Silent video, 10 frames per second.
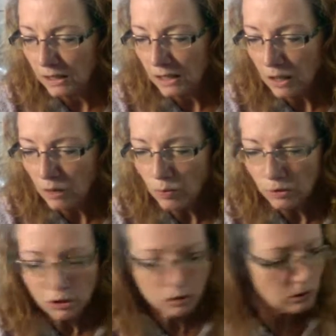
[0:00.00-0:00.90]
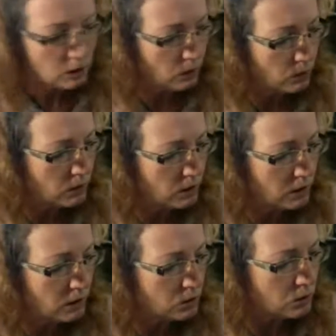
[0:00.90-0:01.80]
Now what you
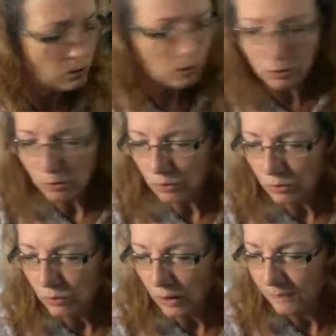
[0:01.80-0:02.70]
gonna do?